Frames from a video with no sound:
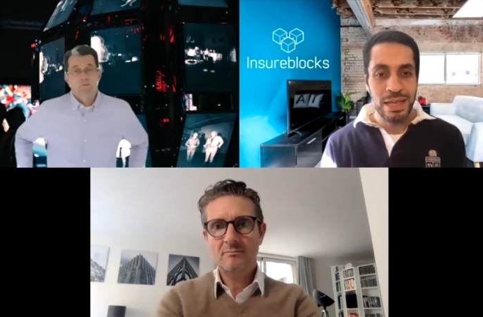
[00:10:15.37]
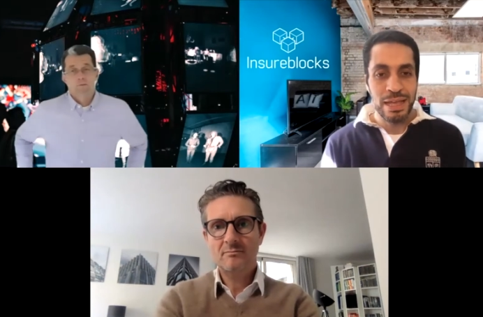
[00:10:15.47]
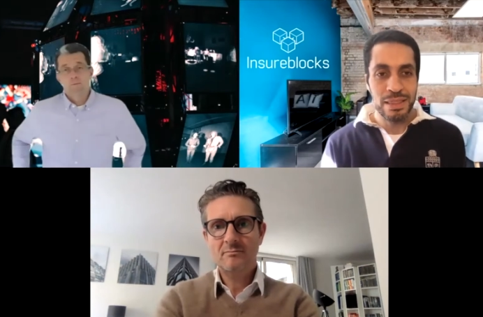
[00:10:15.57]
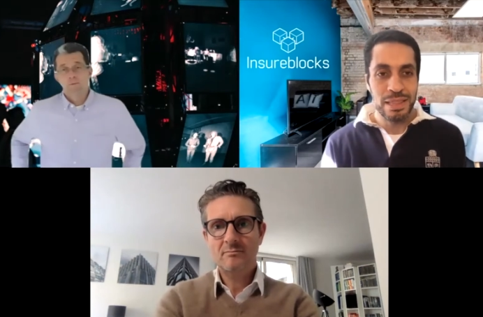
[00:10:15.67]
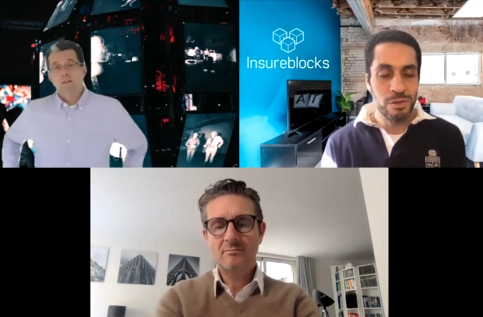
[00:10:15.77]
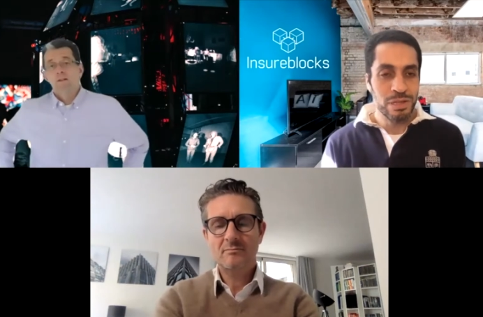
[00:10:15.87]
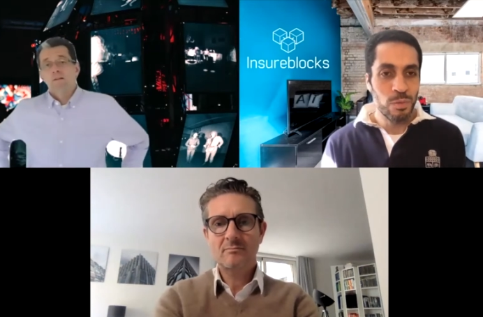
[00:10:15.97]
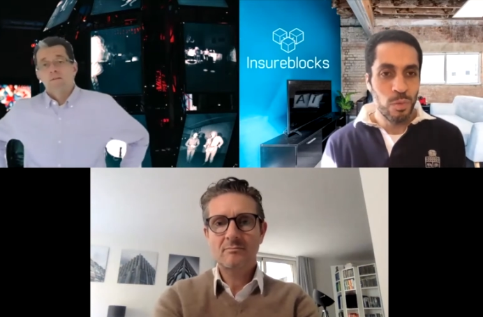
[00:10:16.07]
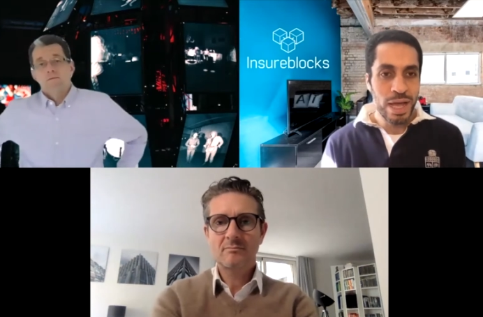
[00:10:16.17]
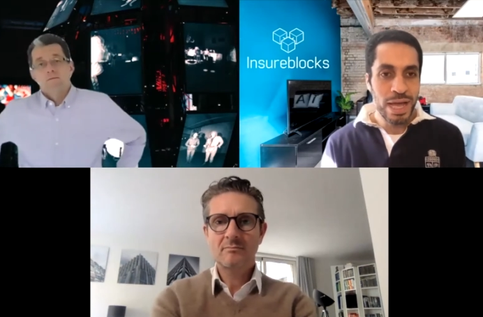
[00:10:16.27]
Speaker 1: And Absolutely. the only
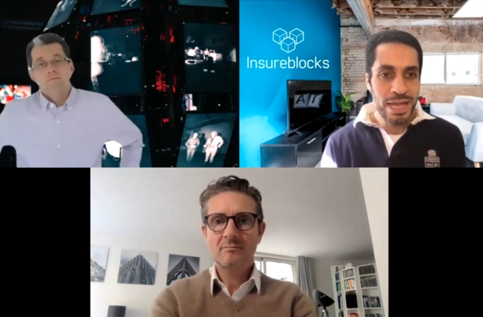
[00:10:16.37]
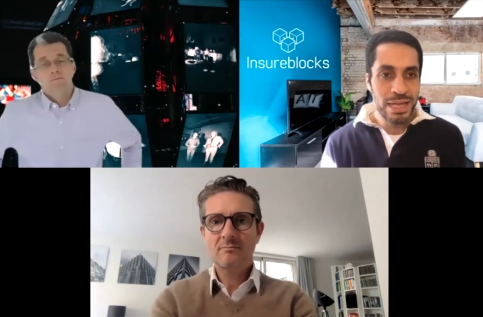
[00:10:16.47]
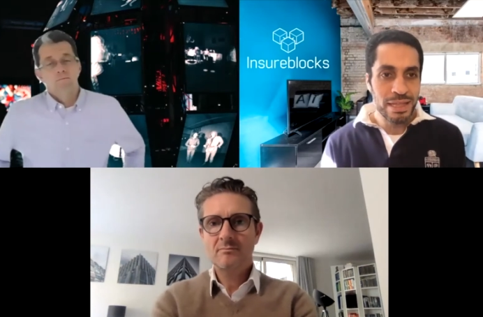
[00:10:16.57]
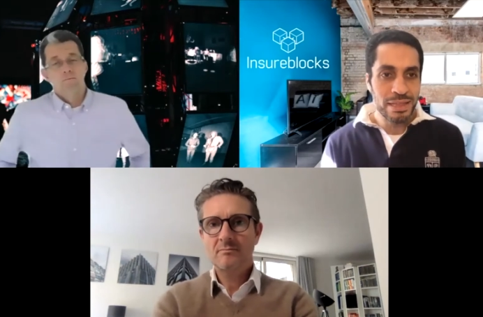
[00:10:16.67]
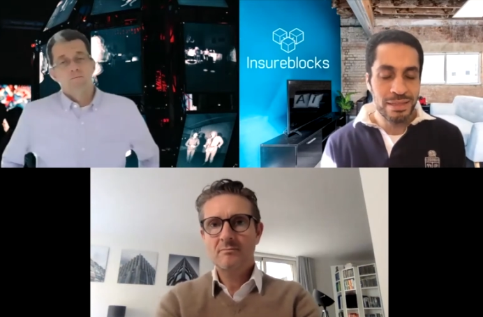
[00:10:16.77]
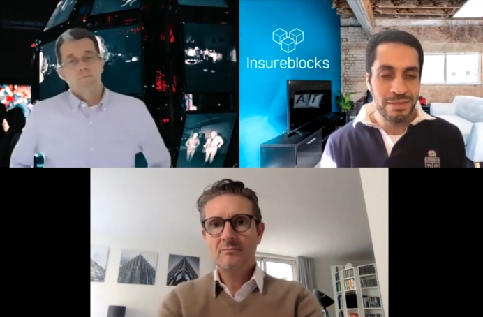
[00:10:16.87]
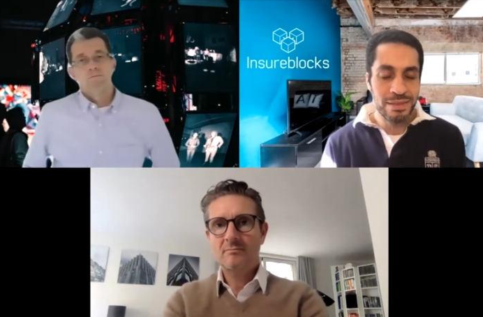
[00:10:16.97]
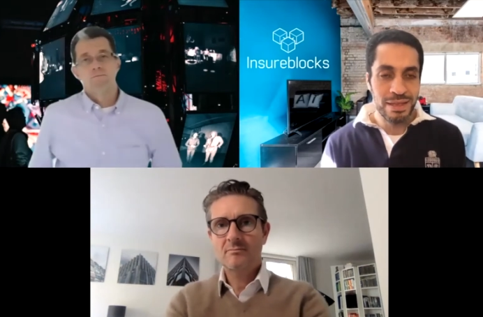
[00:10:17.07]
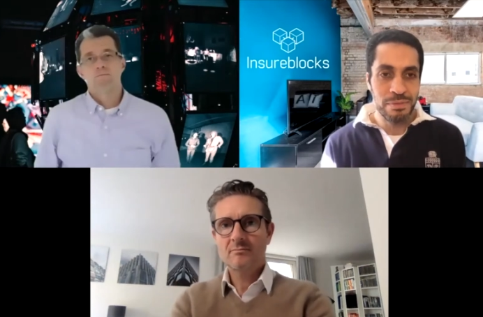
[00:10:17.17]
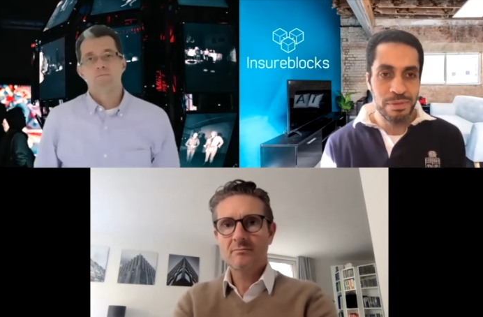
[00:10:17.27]
way this
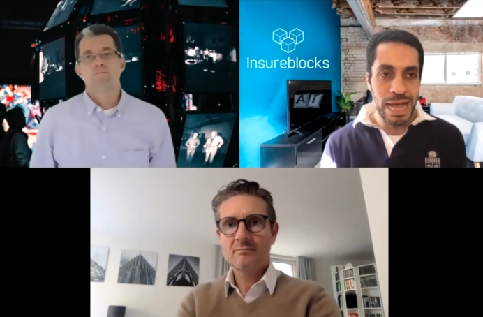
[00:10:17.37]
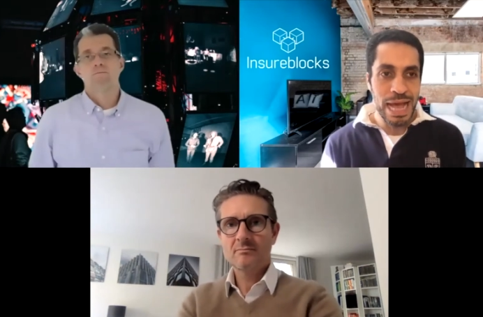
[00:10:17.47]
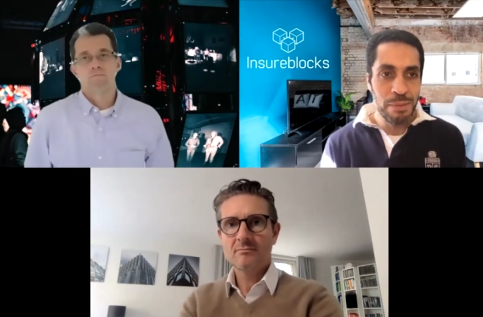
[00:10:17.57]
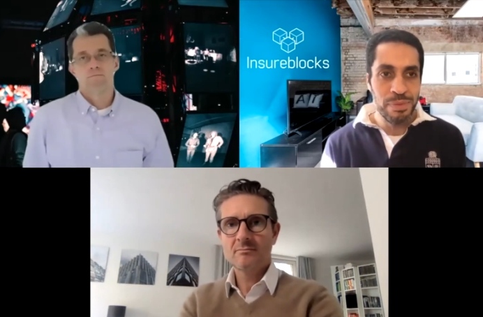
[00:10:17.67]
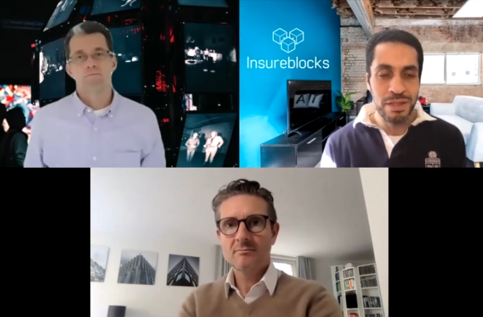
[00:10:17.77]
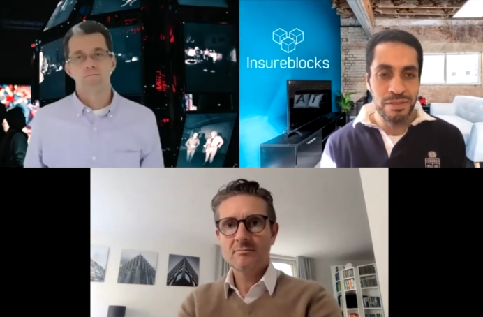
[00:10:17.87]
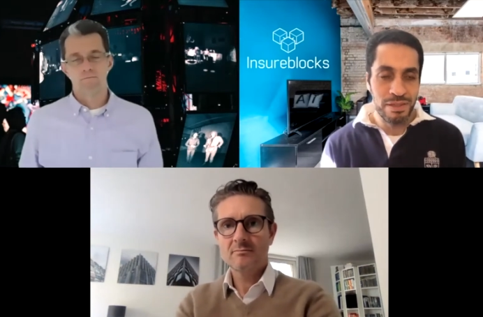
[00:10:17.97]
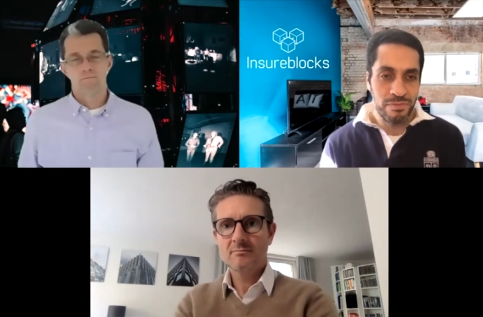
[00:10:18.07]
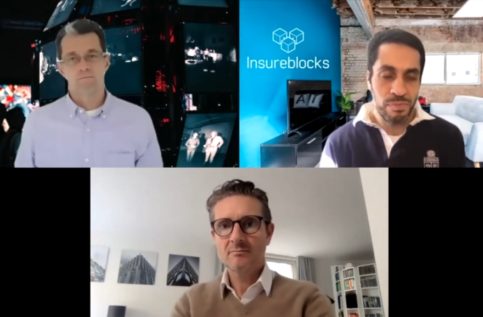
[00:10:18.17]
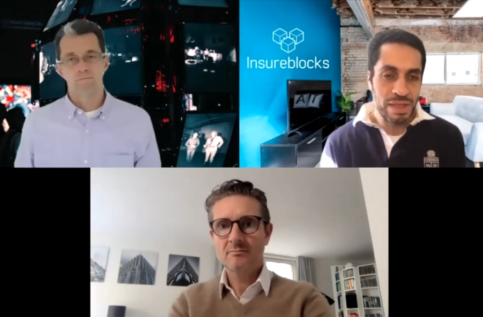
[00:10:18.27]
can happen is
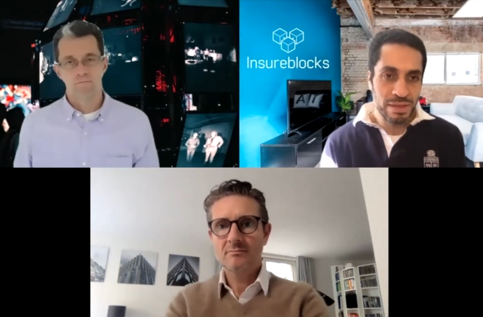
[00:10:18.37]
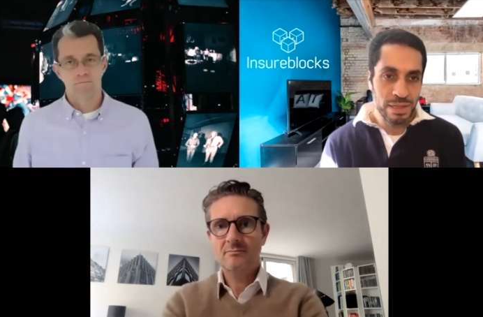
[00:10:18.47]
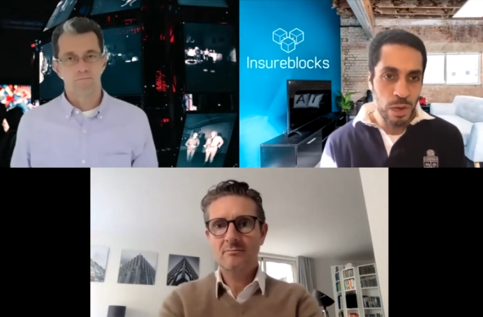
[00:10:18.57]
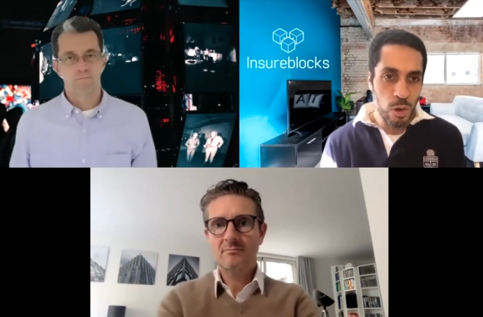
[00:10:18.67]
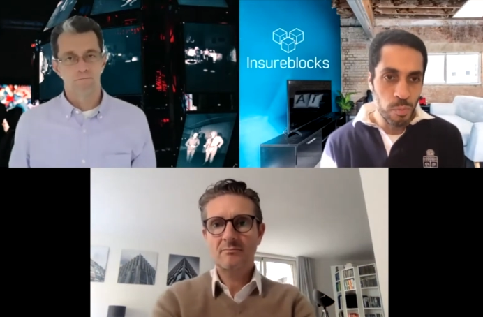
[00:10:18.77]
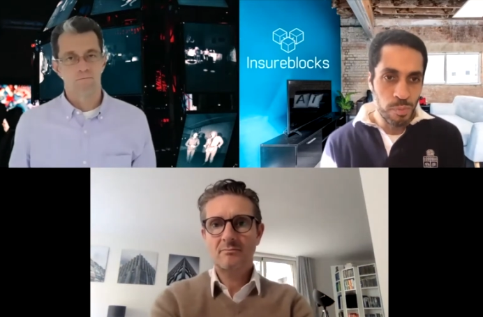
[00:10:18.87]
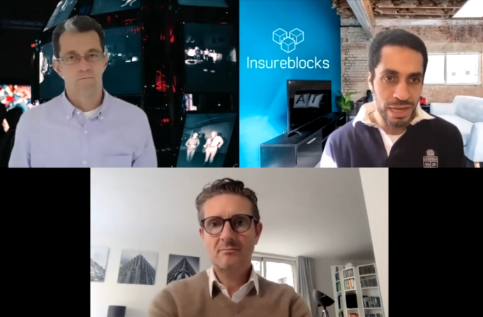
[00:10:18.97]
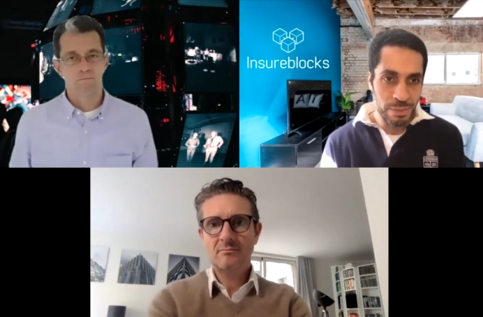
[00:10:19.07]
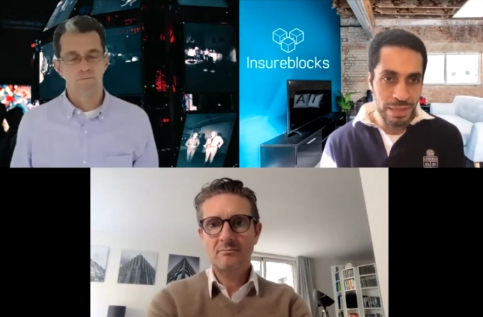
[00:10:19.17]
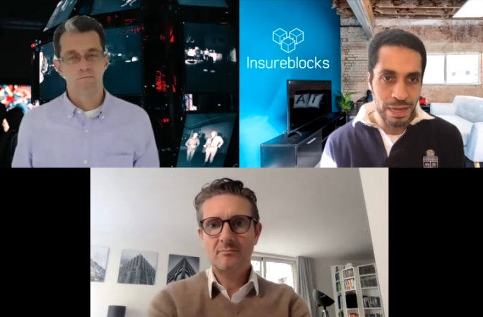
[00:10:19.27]
they basically they open
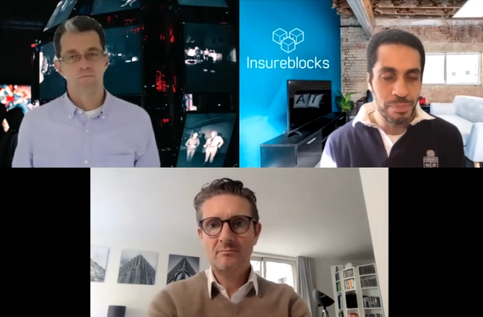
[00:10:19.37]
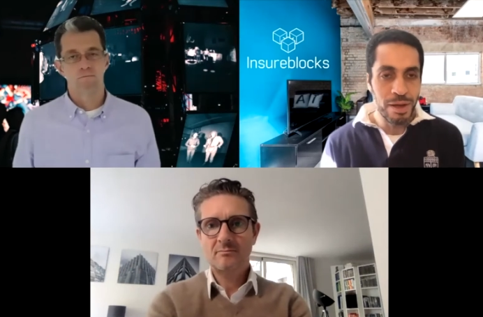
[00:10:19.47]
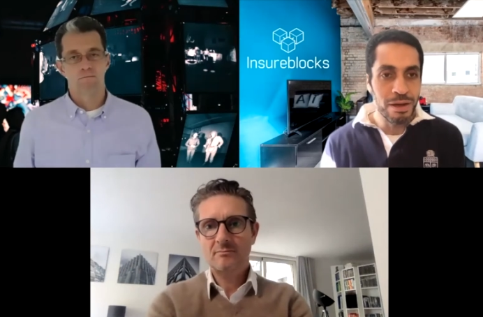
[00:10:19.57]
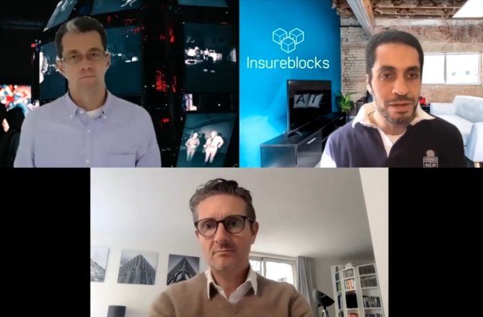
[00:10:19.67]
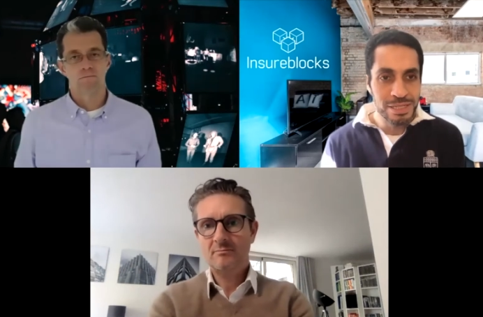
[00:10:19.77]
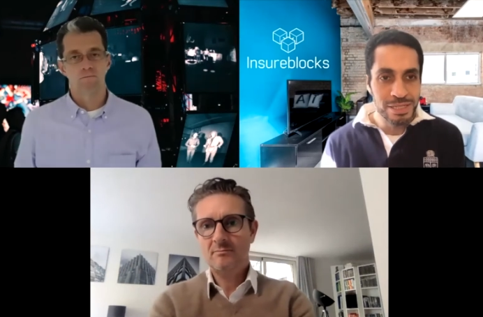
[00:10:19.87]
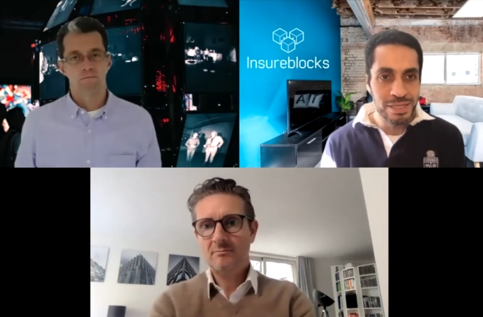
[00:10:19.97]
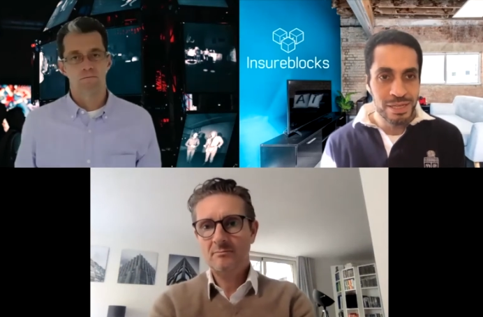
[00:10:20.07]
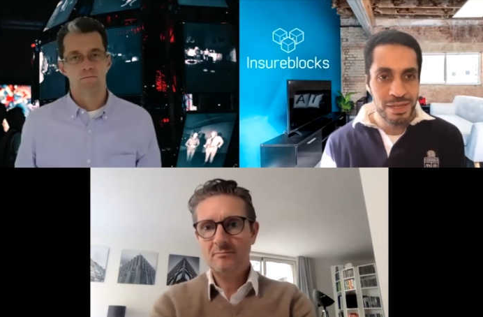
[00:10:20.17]
their black box